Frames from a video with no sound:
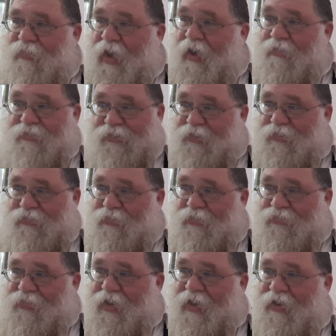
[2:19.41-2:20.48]
How is she
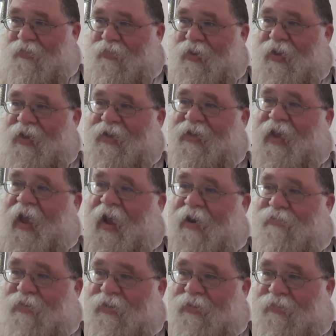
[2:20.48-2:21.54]
called now?
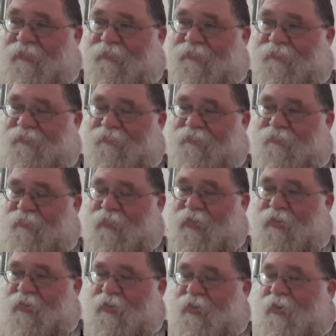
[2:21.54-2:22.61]
Karen."
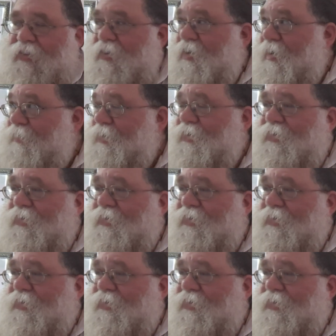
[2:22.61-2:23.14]
The Rebbe